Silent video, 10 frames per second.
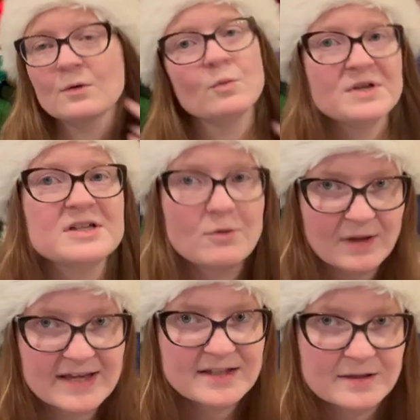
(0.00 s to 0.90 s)
we don't
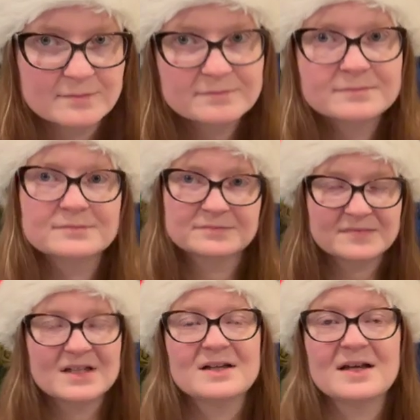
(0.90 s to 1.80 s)
like him
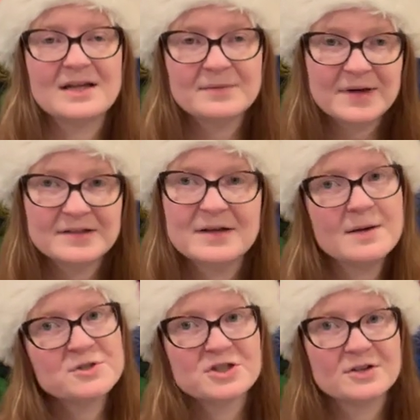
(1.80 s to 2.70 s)
anyway.
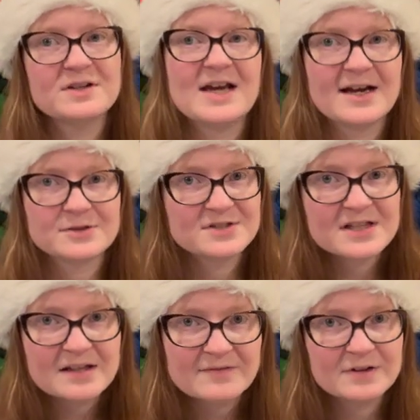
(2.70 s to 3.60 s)
I'm sure the actor is
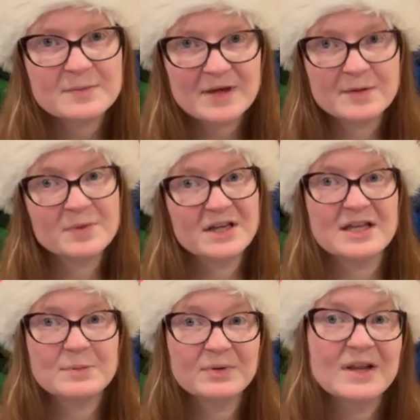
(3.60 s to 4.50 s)
a lovely man, but
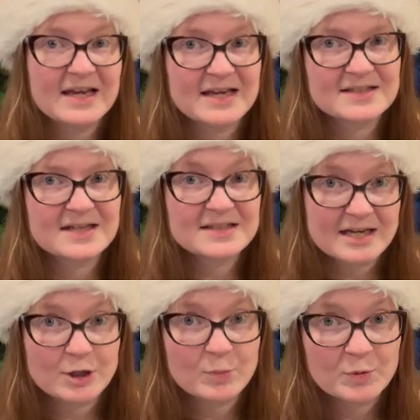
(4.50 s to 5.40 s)
he plays a
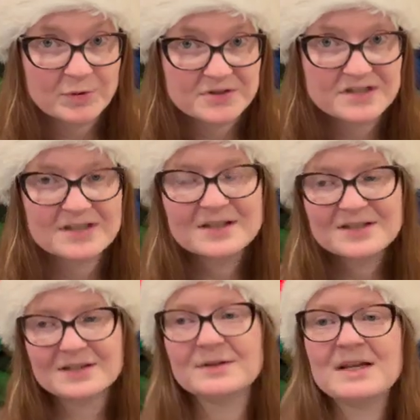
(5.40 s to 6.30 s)
terrible person.
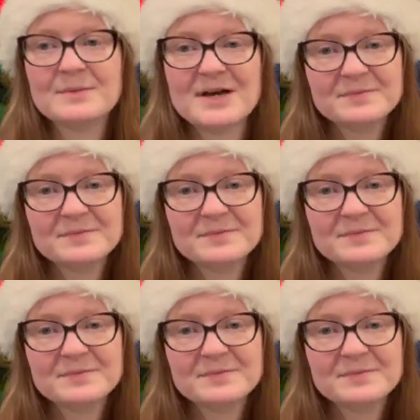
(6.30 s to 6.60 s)
So anyway,